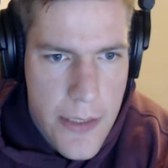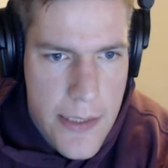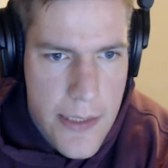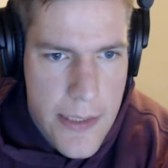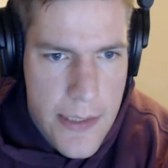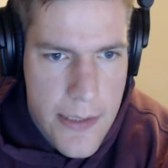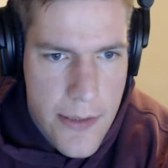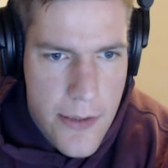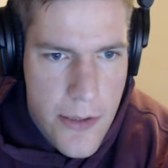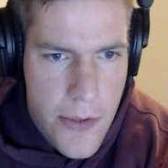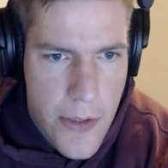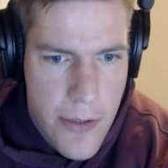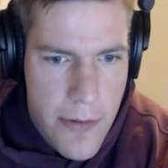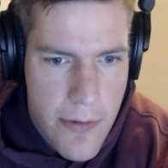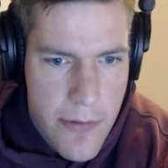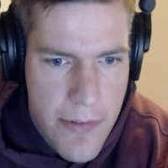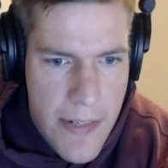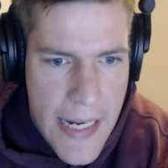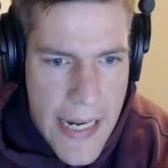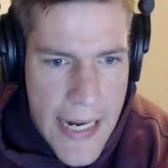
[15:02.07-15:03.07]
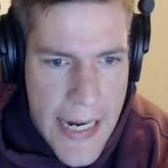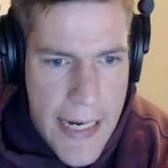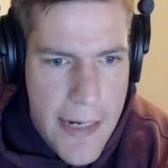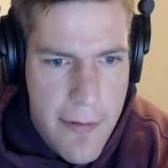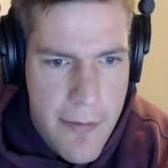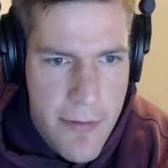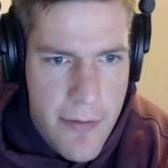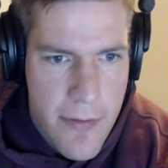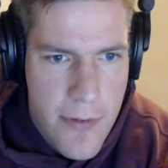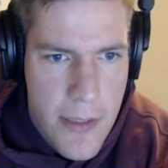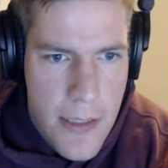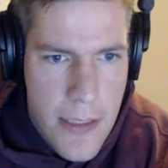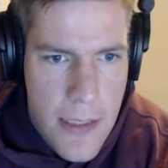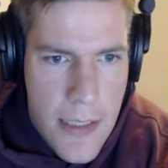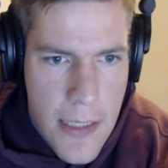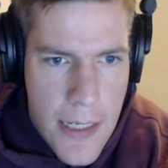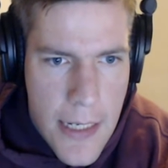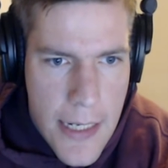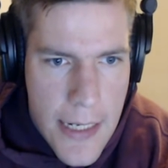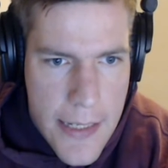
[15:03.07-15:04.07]
this sort of half,
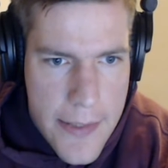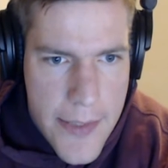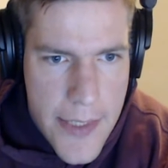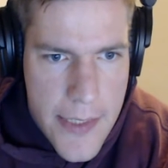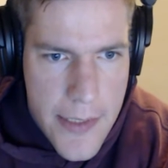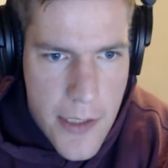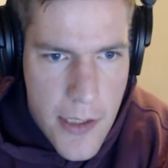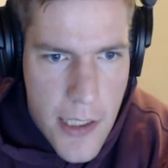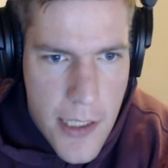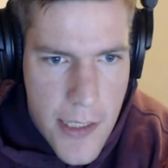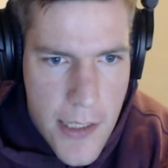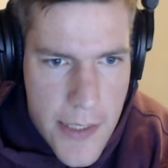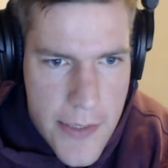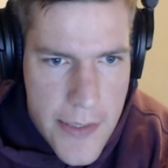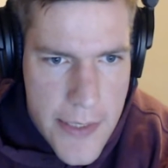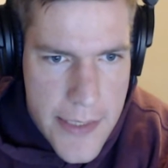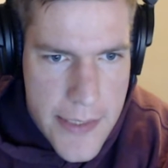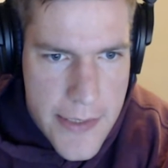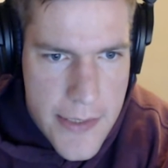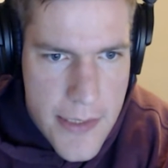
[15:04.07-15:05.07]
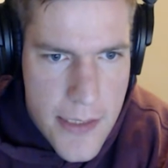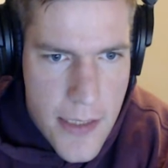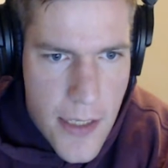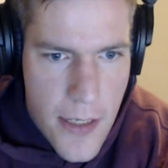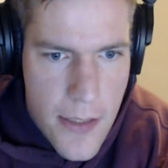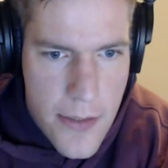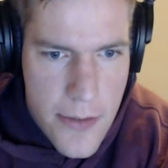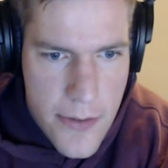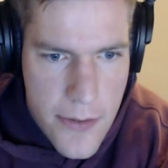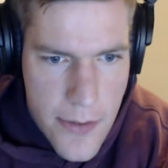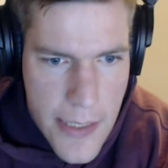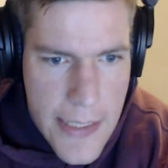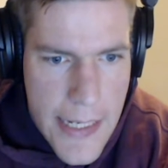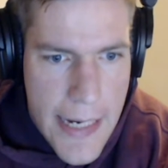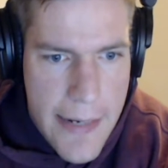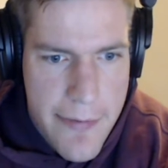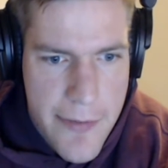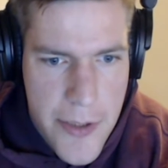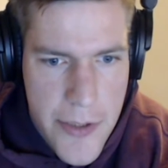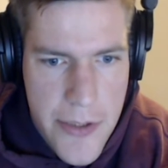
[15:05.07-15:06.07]
and then click on the
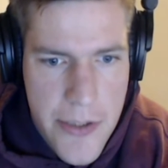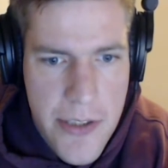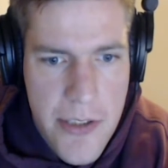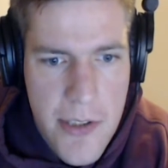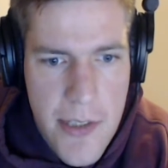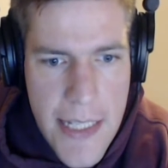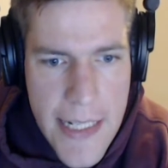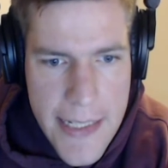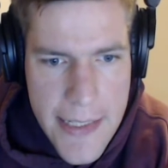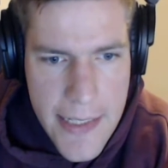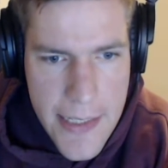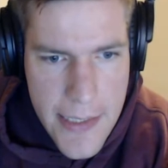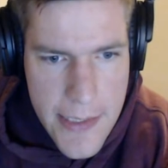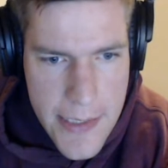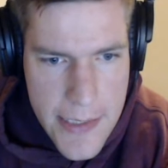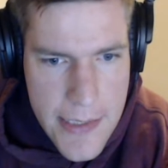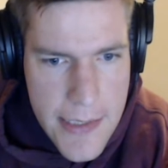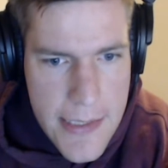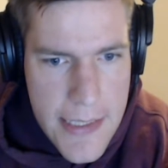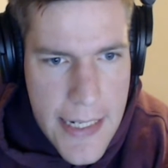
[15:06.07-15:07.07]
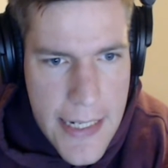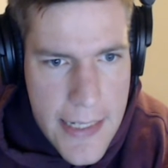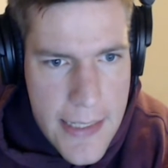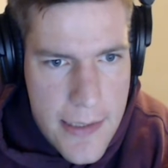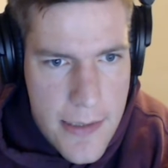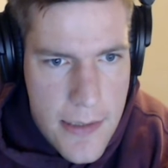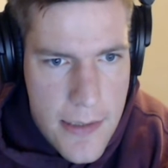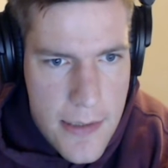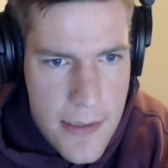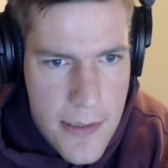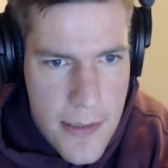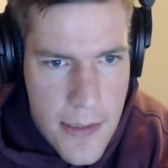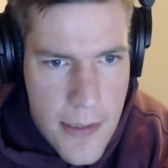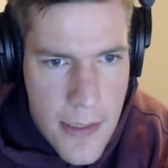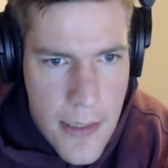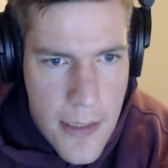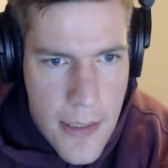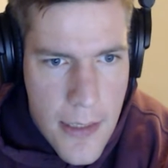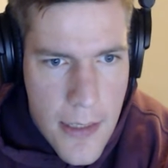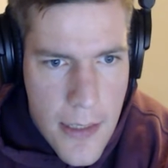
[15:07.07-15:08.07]
after selecting this text.
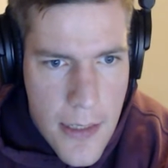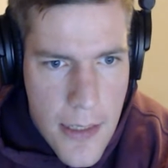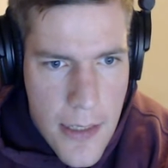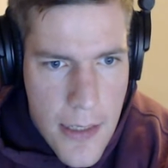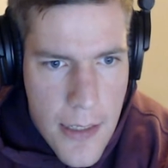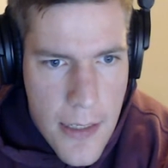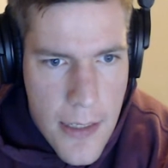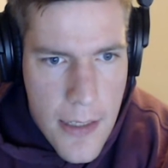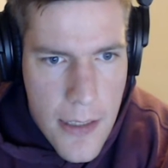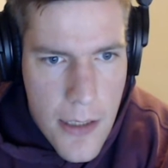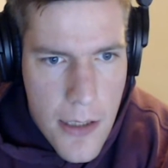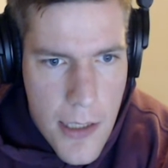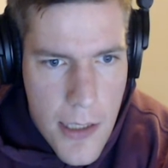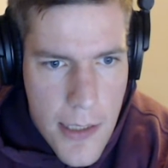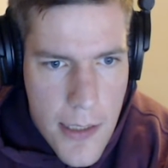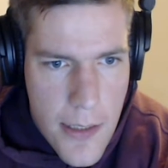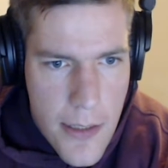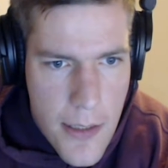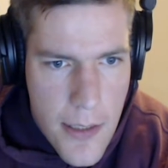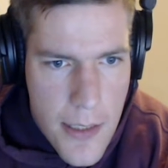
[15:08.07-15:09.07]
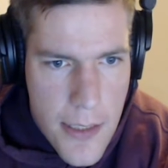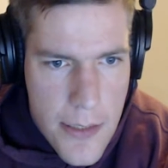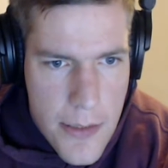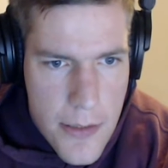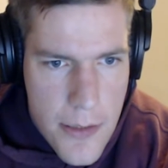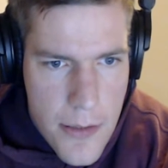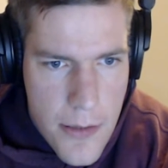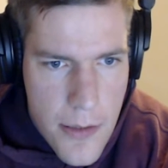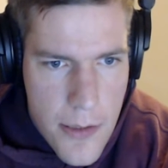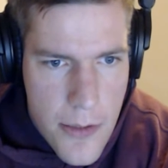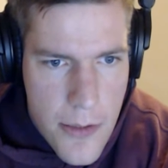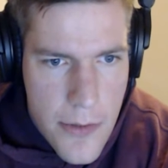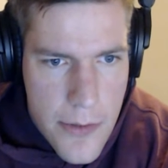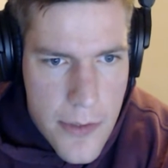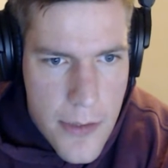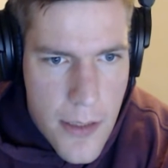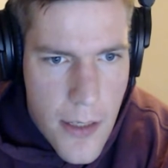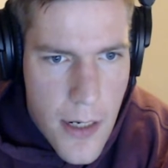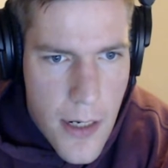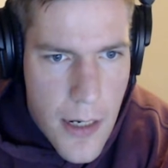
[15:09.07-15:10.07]
Click on the little
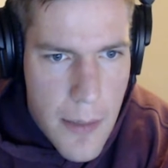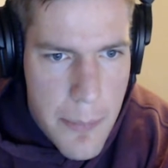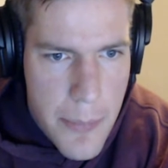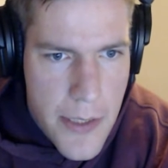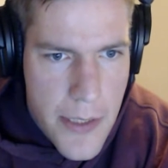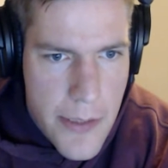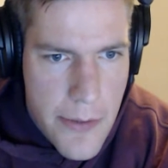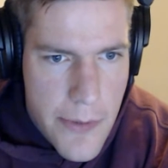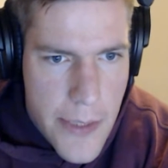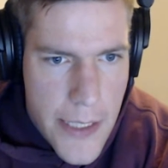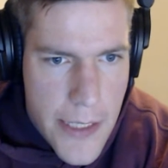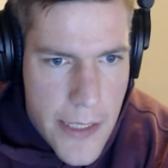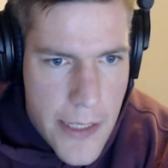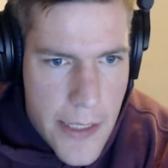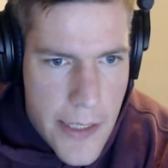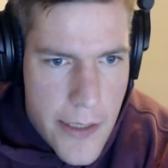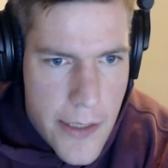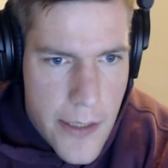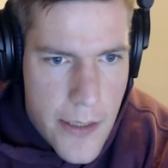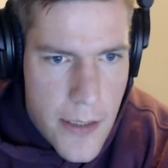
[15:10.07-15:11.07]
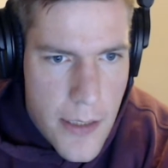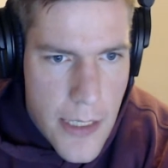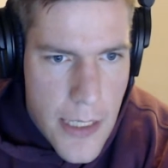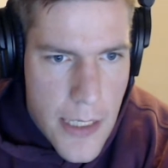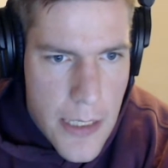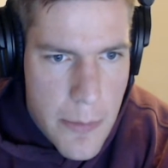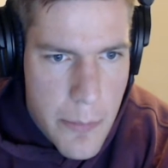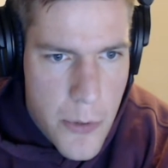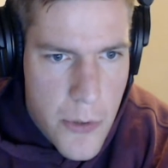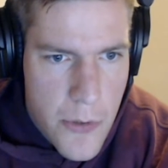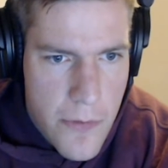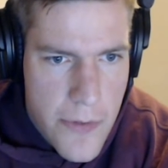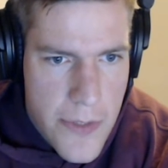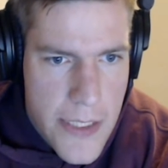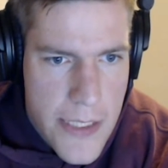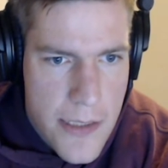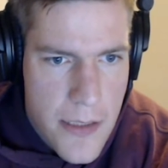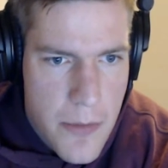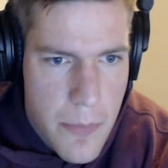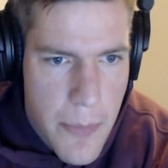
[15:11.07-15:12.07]
top thing right here and move
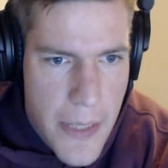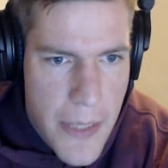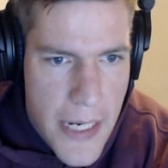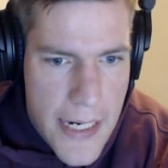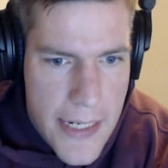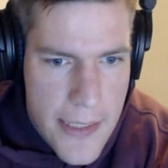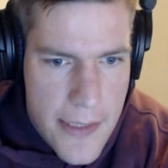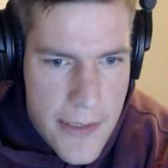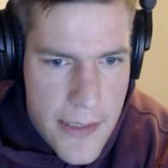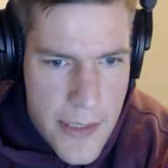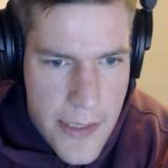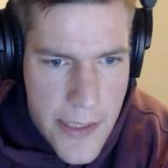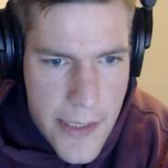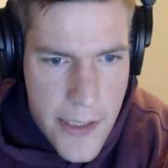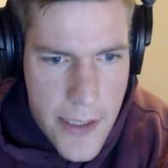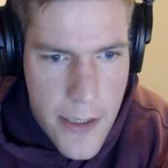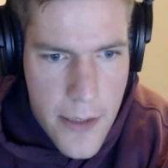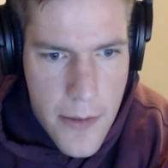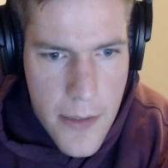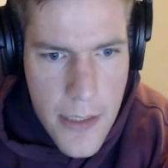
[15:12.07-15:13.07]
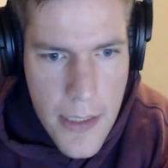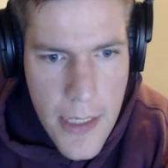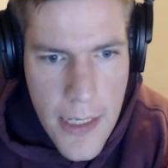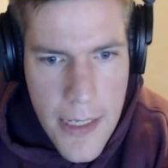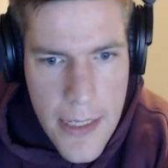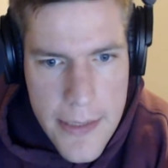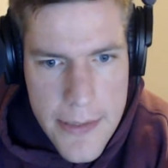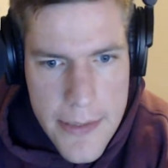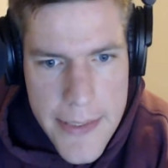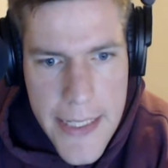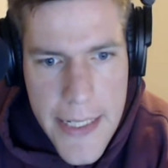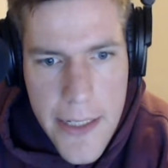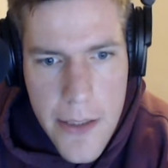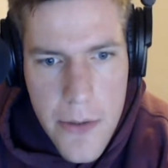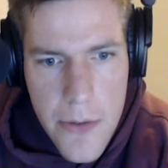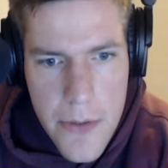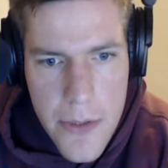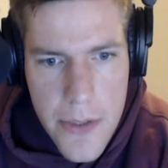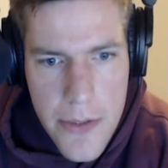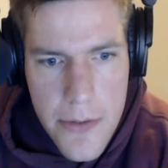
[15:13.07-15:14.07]
this back to here.
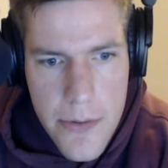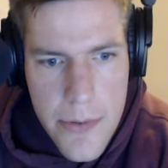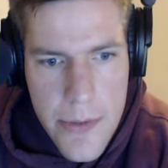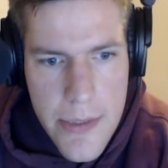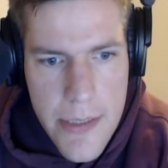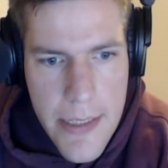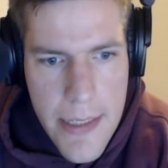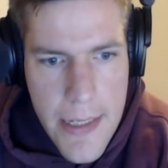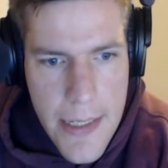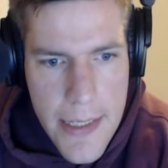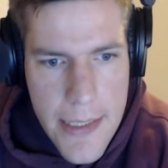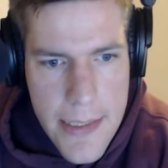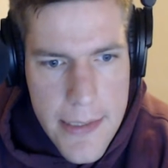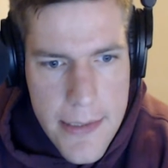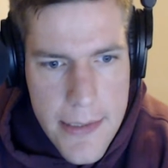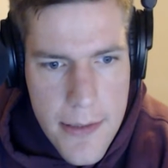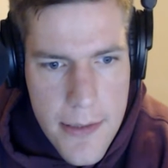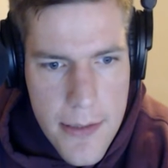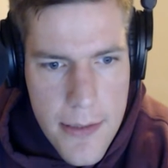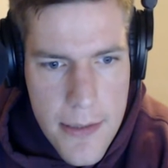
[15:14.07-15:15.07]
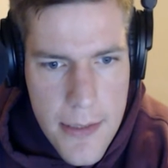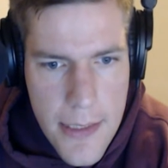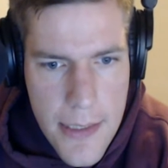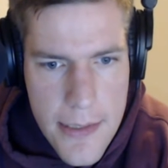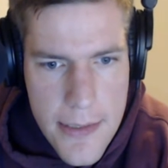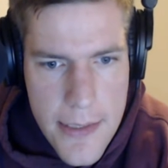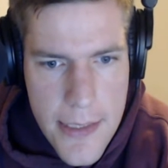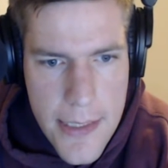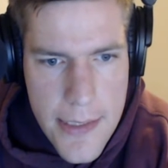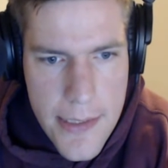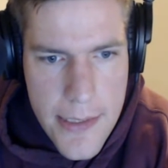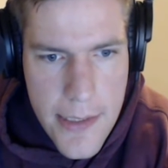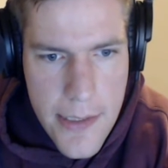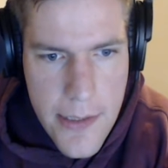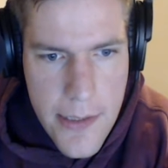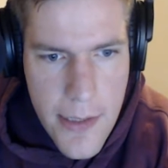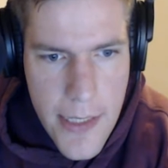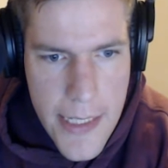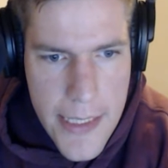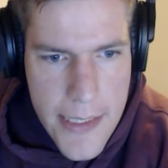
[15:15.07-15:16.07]
Now you see it's indented it
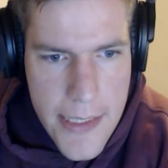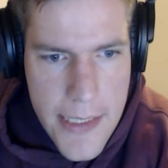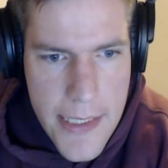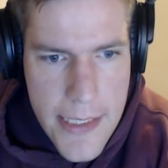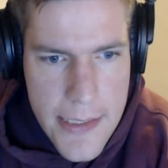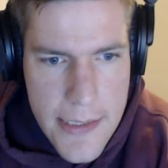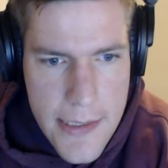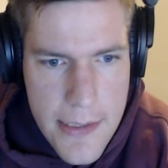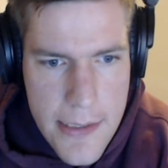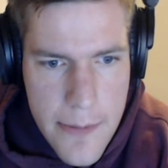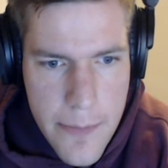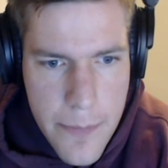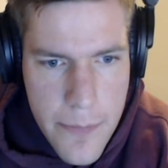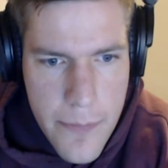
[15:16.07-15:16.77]
like this.